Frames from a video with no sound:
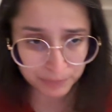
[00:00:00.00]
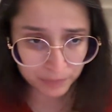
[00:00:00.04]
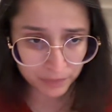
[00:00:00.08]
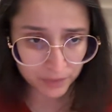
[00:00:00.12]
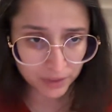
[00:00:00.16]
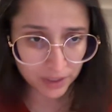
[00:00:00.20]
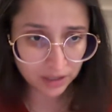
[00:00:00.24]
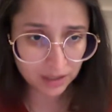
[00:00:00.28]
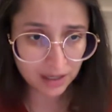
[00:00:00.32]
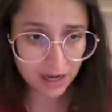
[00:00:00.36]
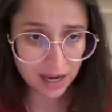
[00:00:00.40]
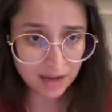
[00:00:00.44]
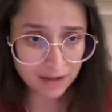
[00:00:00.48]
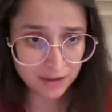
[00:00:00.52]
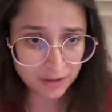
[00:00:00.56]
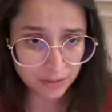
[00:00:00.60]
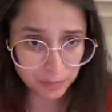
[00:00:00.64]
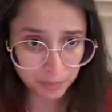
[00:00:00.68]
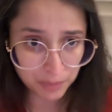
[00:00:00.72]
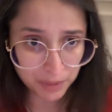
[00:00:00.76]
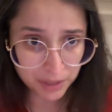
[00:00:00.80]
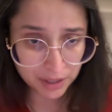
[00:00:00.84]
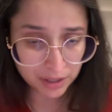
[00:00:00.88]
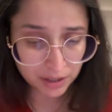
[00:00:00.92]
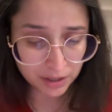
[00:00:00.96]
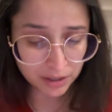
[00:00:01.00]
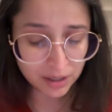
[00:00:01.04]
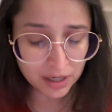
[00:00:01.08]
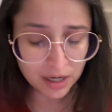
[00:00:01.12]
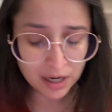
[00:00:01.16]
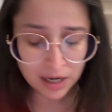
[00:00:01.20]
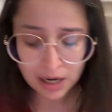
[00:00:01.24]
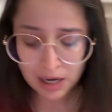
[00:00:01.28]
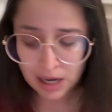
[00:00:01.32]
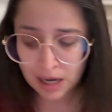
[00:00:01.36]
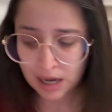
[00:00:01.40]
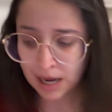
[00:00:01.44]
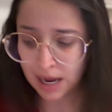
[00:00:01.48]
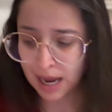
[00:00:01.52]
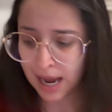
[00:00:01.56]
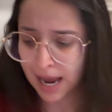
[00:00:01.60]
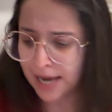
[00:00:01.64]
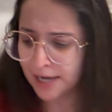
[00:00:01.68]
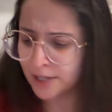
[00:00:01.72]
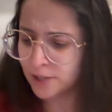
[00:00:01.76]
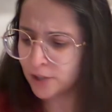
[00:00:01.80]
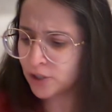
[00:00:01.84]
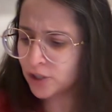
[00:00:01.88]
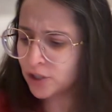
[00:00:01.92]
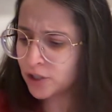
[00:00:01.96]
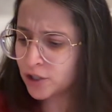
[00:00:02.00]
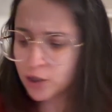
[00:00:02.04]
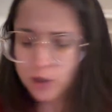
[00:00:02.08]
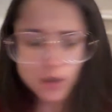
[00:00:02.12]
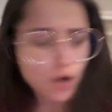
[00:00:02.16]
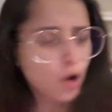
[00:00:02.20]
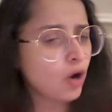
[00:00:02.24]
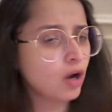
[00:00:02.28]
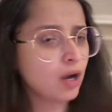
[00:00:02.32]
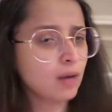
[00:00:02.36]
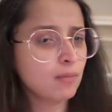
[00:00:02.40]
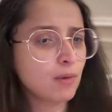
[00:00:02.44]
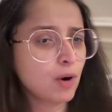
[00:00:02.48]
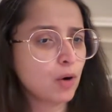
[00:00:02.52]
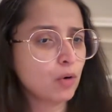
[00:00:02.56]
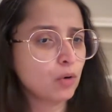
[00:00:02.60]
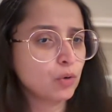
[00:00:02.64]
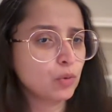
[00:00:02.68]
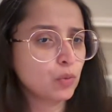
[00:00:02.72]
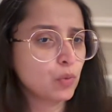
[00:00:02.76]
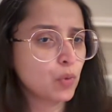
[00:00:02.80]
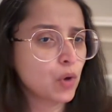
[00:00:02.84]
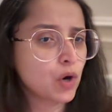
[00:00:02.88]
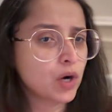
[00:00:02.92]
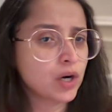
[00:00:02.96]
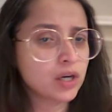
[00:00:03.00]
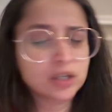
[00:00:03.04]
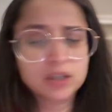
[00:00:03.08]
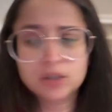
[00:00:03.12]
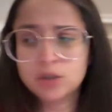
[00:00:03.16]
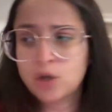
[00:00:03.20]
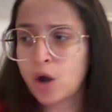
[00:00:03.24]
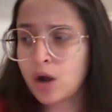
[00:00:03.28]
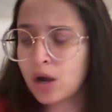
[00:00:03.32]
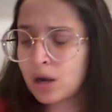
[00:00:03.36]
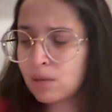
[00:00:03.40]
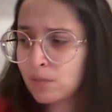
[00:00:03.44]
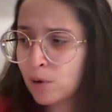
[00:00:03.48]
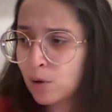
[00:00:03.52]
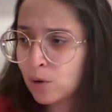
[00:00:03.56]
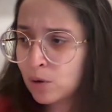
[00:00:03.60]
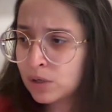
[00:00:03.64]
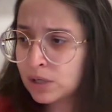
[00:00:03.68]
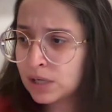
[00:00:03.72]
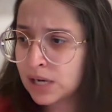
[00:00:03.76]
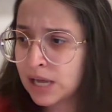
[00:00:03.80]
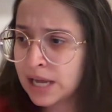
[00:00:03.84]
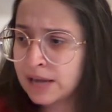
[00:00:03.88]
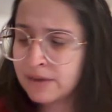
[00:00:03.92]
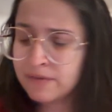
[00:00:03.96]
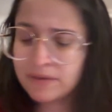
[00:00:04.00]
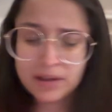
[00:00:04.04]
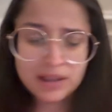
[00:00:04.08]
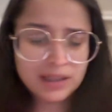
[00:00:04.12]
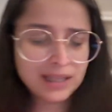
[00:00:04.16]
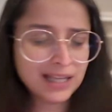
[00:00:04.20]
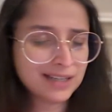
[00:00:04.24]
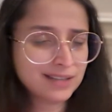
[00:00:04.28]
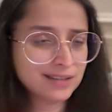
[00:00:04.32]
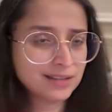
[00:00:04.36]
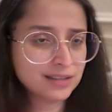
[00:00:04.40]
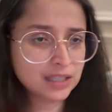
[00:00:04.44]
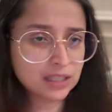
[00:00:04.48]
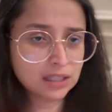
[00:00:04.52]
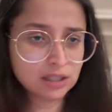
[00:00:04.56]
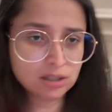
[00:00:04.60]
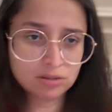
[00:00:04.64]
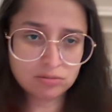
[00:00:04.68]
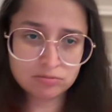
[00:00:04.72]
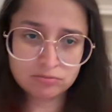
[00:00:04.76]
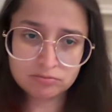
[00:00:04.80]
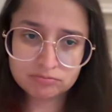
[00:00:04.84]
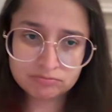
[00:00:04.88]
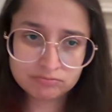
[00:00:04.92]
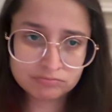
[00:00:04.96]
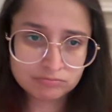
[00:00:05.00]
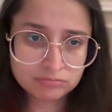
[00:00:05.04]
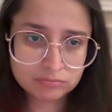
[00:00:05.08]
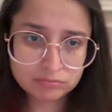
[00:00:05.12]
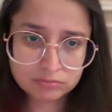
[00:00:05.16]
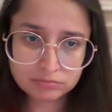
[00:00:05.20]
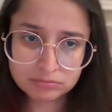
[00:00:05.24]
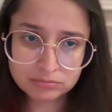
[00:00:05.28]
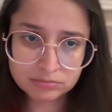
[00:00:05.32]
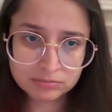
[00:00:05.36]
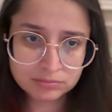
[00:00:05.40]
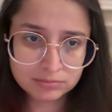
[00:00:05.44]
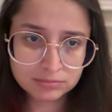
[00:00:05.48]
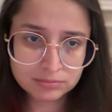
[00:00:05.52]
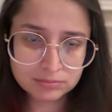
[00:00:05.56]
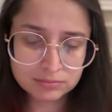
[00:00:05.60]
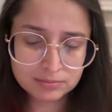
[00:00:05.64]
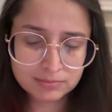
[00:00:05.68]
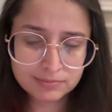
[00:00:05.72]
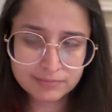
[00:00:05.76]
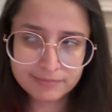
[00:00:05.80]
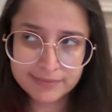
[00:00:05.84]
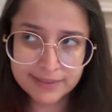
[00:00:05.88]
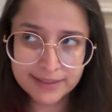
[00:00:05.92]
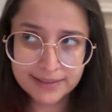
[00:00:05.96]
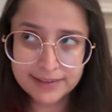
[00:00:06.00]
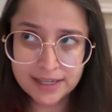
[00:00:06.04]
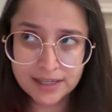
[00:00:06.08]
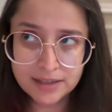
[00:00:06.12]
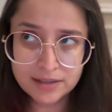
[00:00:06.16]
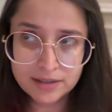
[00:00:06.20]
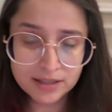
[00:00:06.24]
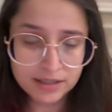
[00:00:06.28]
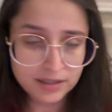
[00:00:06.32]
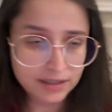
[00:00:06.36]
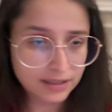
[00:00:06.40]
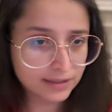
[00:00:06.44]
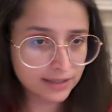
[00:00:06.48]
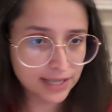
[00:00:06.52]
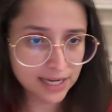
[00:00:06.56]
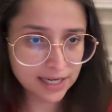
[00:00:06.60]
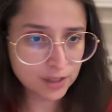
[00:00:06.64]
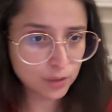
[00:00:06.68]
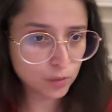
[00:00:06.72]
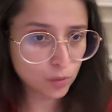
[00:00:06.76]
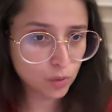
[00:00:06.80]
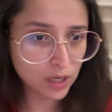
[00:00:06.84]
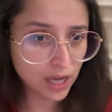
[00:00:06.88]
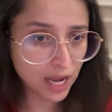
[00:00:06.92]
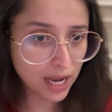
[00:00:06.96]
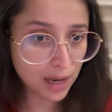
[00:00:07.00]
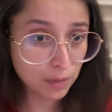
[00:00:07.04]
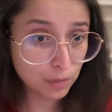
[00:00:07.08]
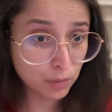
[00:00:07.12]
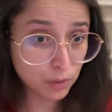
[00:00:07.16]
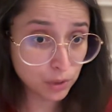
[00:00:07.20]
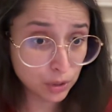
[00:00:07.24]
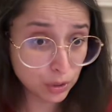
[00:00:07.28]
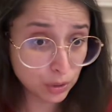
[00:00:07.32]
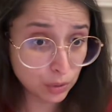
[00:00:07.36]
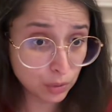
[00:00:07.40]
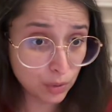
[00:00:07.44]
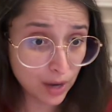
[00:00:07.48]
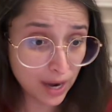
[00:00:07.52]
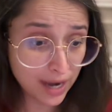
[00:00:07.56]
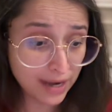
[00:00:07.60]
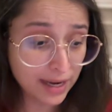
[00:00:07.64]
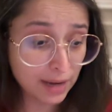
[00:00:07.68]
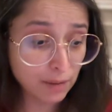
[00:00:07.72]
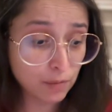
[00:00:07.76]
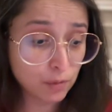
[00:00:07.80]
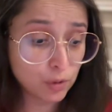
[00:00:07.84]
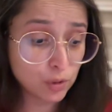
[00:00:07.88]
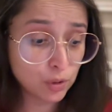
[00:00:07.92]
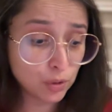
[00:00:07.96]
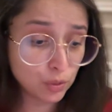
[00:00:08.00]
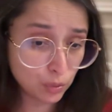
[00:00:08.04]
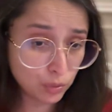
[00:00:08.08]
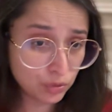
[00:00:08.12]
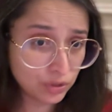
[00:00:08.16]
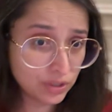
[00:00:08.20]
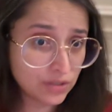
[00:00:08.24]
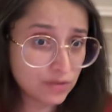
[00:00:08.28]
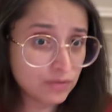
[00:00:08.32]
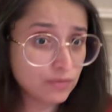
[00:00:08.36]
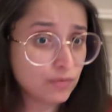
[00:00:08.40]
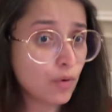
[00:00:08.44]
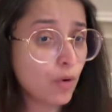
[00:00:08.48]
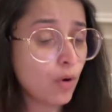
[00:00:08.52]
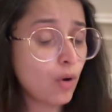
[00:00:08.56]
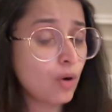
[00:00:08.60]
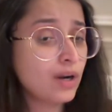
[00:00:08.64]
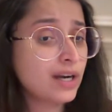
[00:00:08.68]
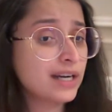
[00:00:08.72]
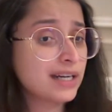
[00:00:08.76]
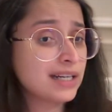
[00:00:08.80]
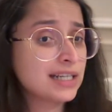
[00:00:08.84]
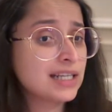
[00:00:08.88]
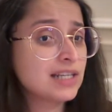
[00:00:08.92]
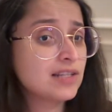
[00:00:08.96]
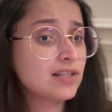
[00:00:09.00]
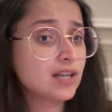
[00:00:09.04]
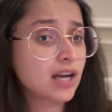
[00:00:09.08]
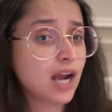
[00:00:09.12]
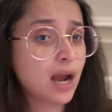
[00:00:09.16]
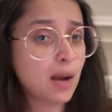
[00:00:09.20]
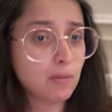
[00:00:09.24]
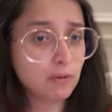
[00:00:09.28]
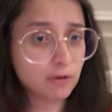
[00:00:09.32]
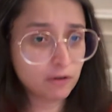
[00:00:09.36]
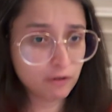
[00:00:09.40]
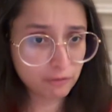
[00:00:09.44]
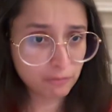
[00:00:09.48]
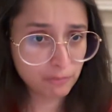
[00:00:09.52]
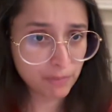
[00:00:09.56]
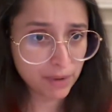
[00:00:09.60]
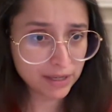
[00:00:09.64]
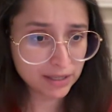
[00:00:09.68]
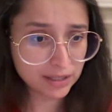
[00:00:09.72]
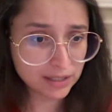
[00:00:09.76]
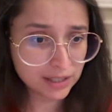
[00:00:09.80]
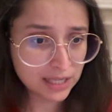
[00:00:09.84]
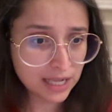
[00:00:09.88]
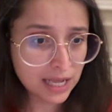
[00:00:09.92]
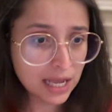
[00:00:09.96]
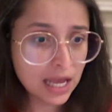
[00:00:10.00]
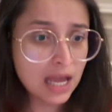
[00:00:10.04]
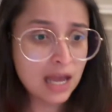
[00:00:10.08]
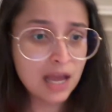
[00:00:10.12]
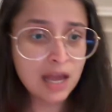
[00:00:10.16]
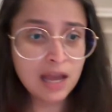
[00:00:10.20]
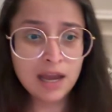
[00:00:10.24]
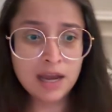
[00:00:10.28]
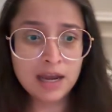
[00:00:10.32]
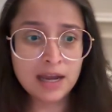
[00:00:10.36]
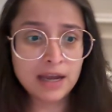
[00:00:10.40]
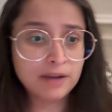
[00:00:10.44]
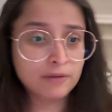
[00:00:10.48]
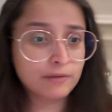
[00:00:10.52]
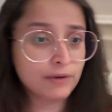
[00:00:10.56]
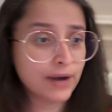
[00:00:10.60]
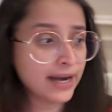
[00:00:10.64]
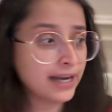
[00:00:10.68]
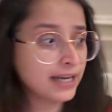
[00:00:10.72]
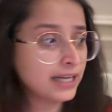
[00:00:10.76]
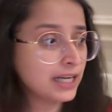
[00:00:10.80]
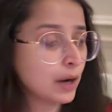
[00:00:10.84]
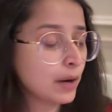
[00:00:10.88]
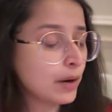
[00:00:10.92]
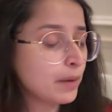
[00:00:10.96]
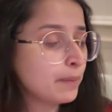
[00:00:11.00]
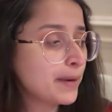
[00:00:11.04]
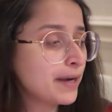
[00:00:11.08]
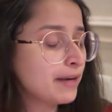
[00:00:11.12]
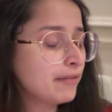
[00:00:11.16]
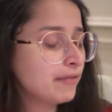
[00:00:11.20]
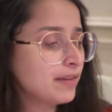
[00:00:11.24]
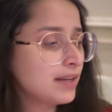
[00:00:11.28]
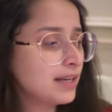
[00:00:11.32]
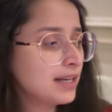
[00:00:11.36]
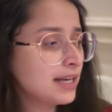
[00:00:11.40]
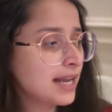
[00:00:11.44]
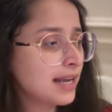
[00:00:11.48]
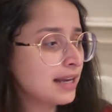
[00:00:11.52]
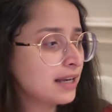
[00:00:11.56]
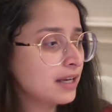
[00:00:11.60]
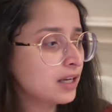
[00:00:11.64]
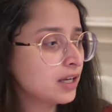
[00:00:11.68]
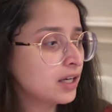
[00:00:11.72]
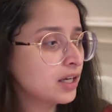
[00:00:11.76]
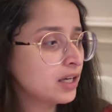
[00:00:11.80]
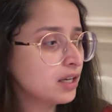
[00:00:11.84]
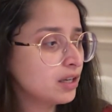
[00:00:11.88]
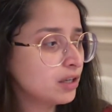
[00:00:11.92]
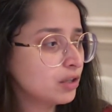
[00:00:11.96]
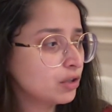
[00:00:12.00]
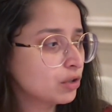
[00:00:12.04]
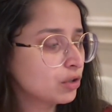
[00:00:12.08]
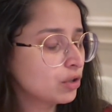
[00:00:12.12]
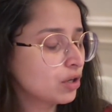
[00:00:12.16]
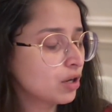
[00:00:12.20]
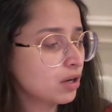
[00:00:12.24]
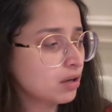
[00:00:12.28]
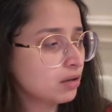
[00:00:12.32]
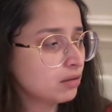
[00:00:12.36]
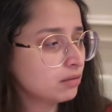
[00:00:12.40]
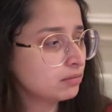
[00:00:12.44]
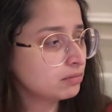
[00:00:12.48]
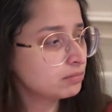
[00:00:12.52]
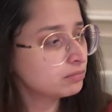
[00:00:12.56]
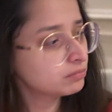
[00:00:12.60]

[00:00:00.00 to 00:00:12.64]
a glass of beer, and just talk about work, talk about life, and that's it. That's it. That's what I would do, and I would do this for at least a couple of months. Right now, it might feel like, yare, itna,